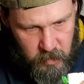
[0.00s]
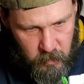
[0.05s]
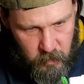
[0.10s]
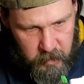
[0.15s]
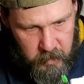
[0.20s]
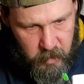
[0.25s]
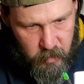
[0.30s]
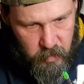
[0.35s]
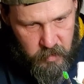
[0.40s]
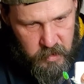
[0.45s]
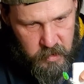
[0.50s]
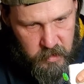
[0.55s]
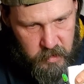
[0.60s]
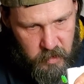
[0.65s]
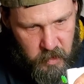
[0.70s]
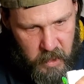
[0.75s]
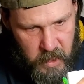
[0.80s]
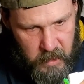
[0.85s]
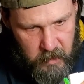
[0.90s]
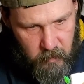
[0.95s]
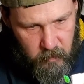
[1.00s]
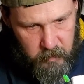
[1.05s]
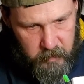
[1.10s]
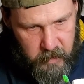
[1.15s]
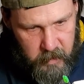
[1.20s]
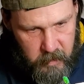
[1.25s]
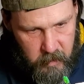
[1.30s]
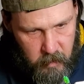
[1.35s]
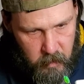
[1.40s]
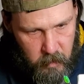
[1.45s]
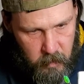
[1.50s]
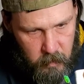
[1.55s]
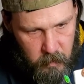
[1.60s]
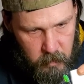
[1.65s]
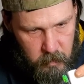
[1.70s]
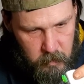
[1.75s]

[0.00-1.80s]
reduces drag on the arrow.